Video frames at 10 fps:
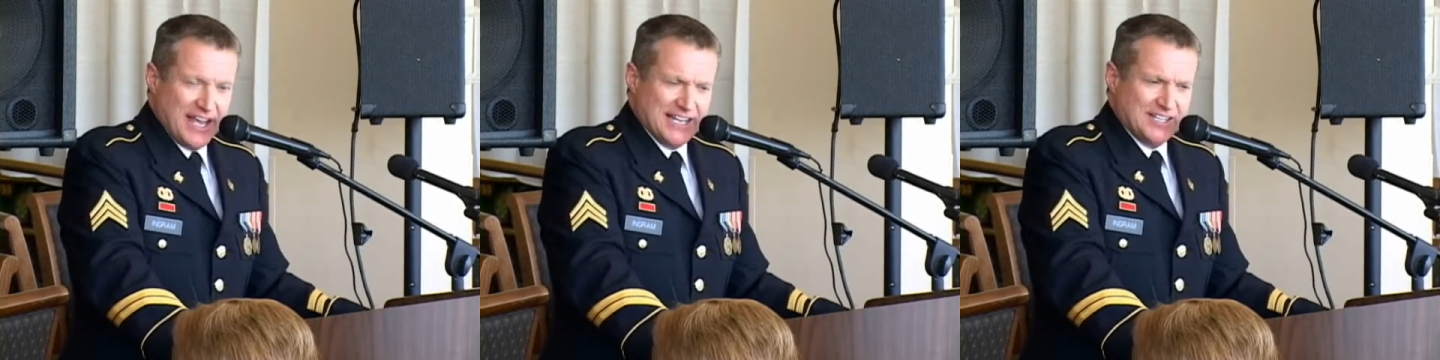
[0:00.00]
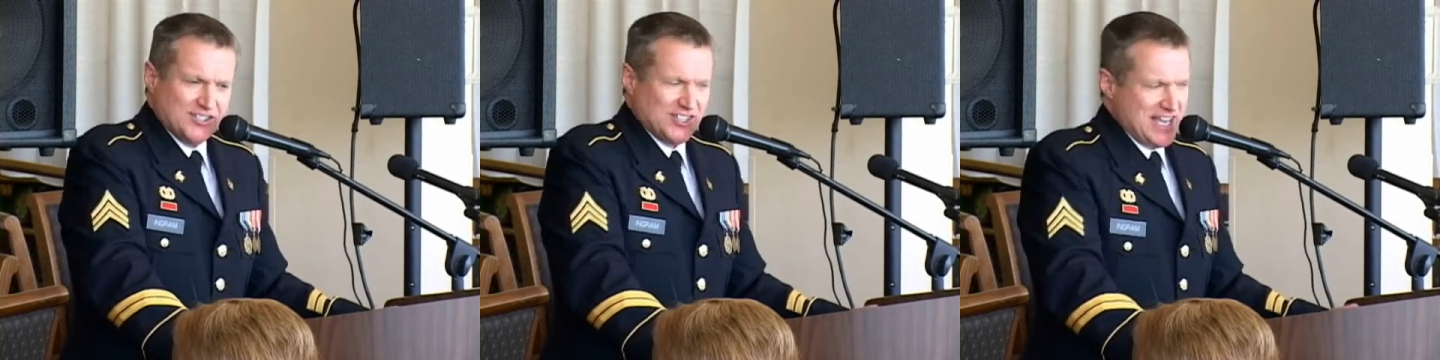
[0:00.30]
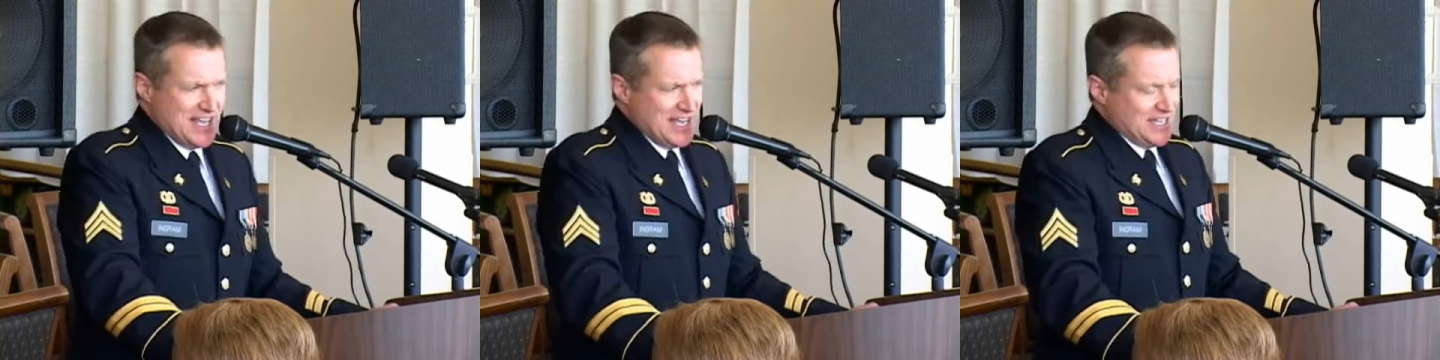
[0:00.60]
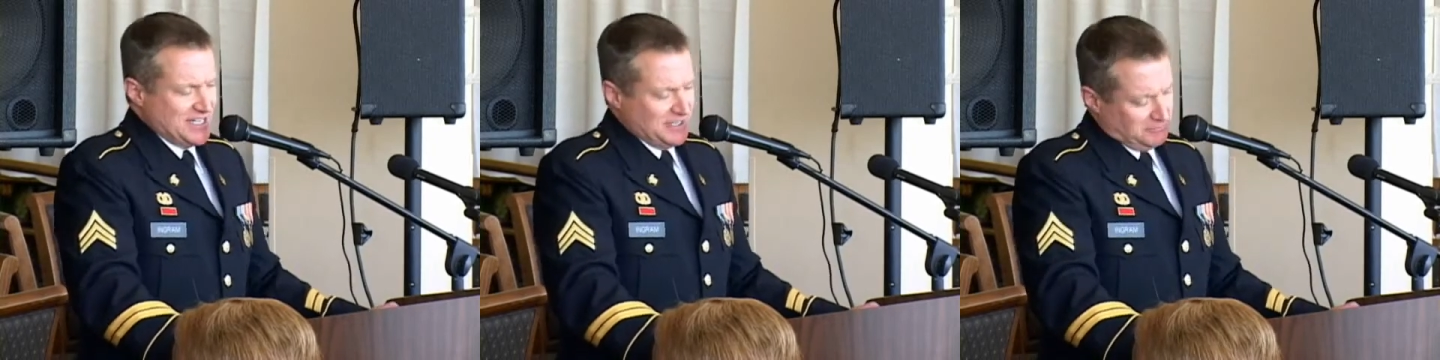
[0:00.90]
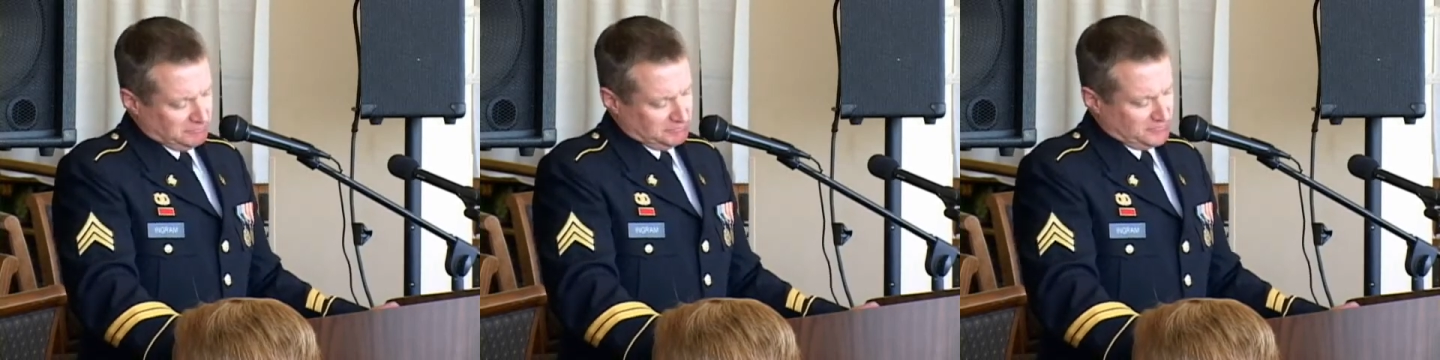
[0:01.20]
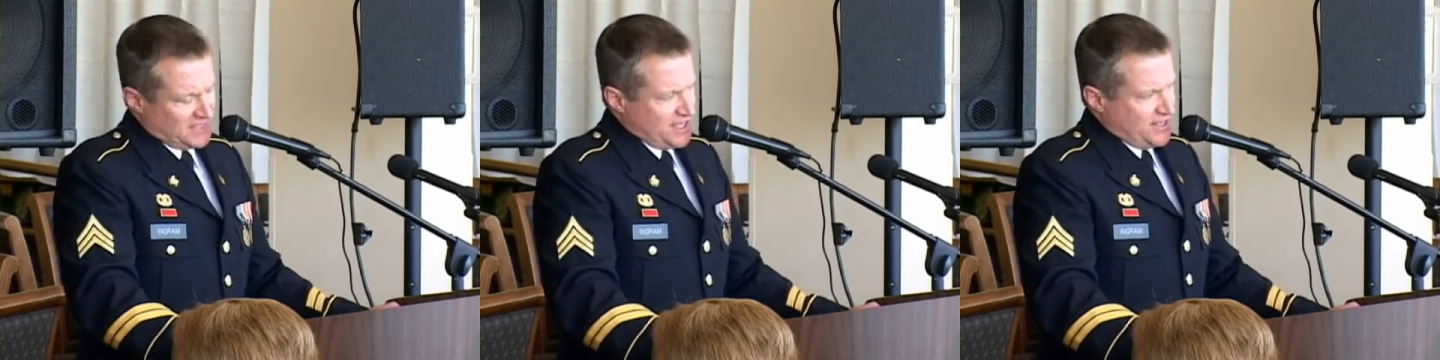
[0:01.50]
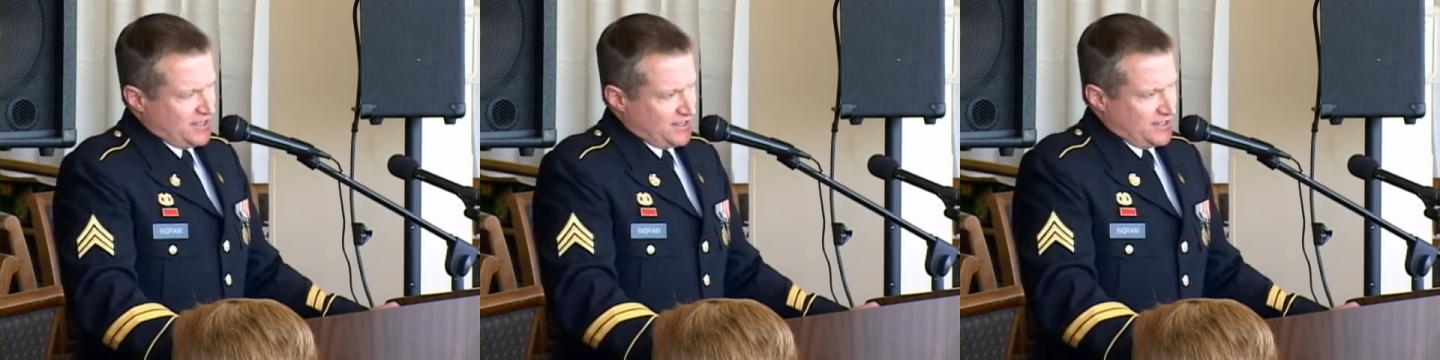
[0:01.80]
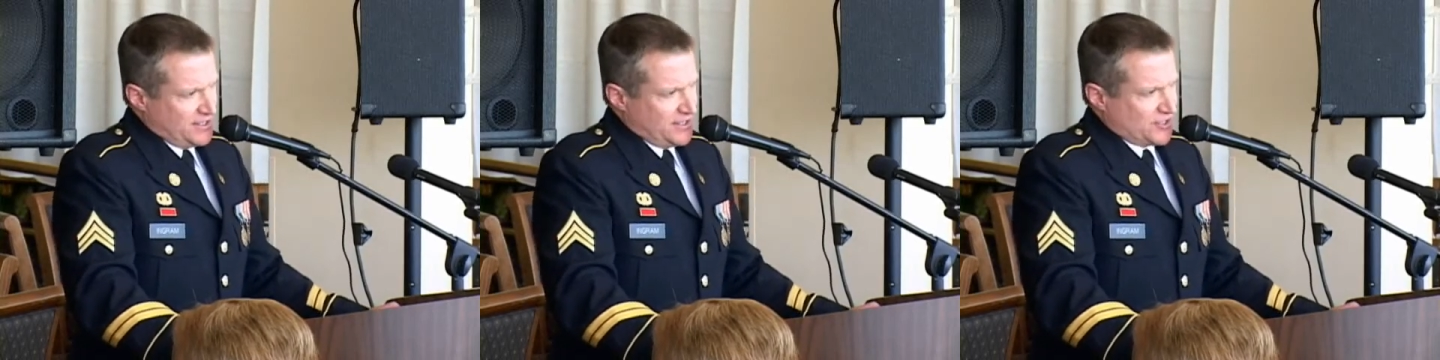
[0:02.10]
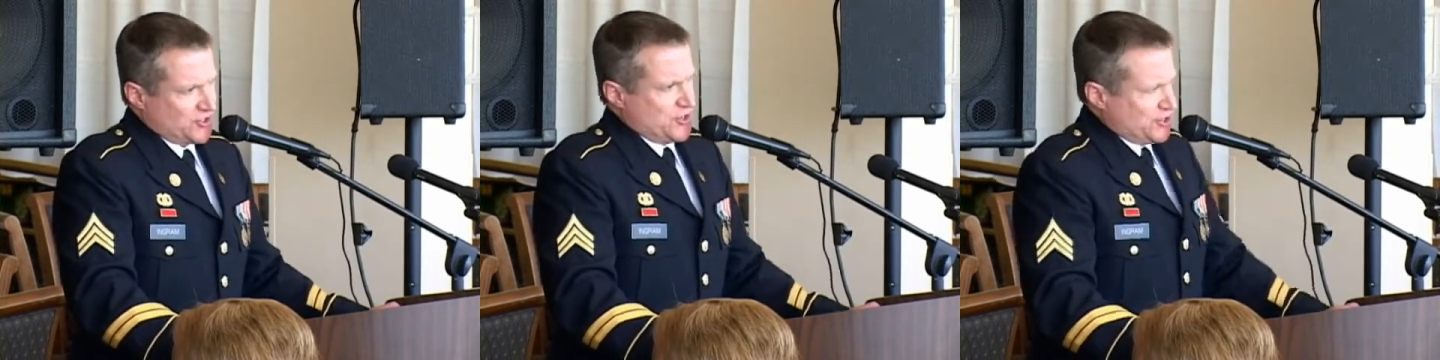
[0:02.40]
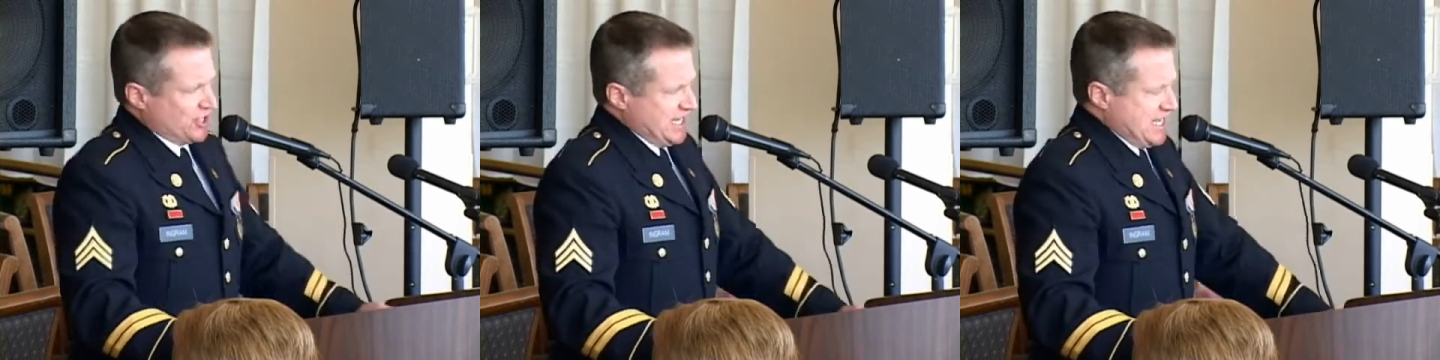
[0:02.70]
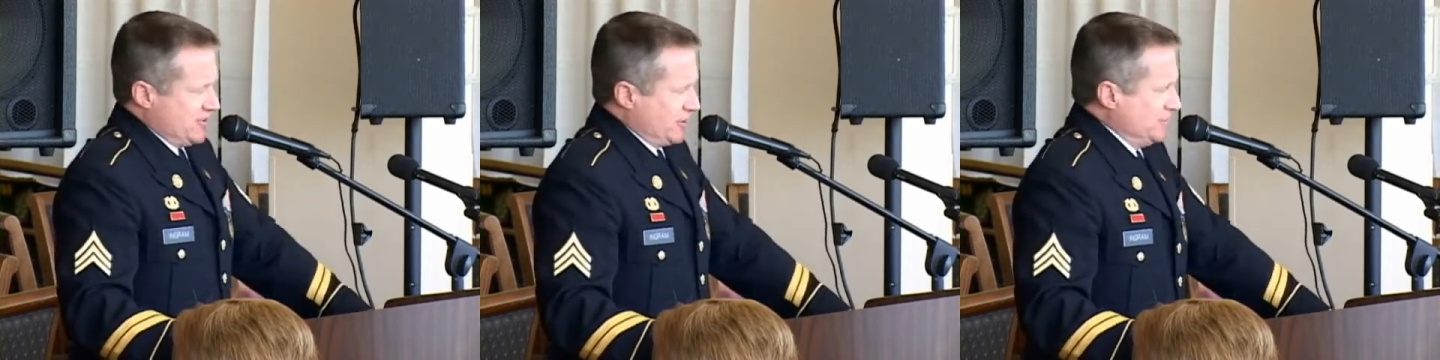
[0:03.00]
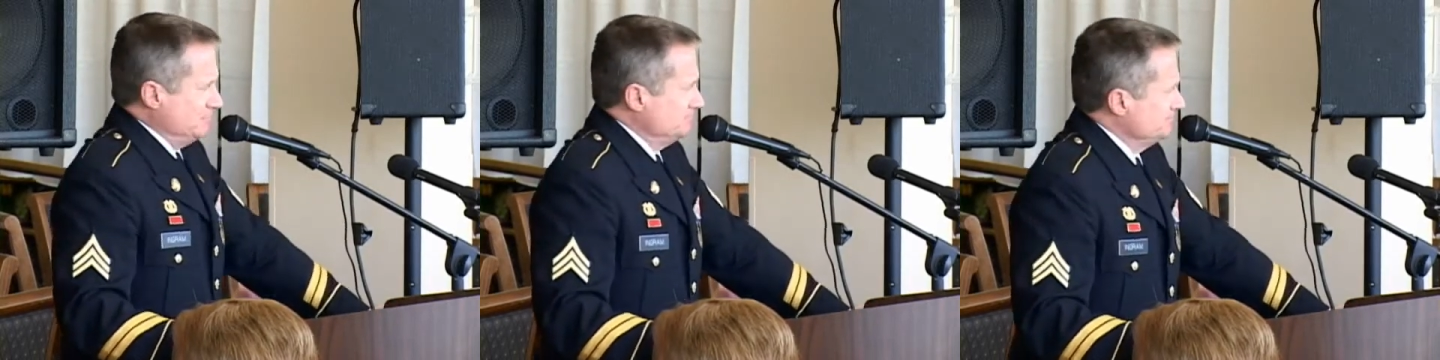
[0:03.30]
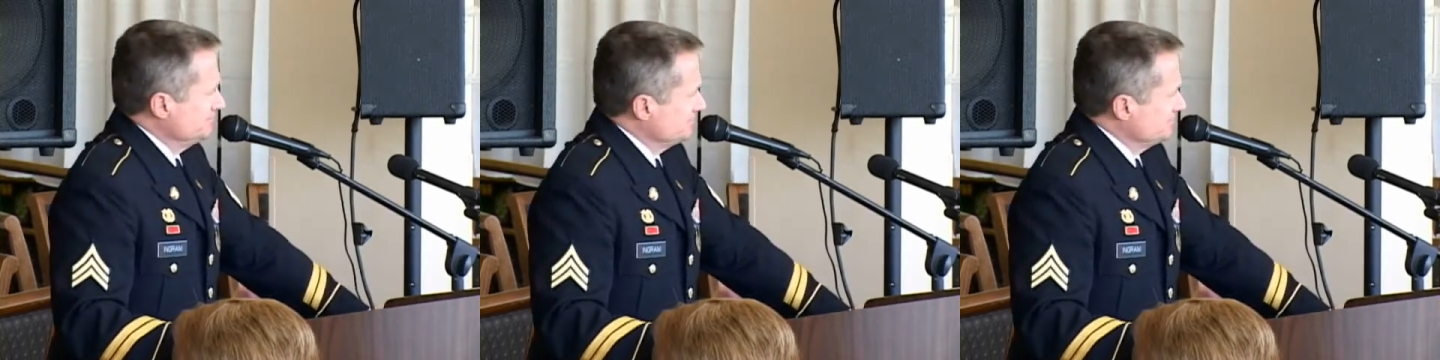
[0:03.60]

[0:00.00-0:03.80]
And he said, "Sergeant Ingram,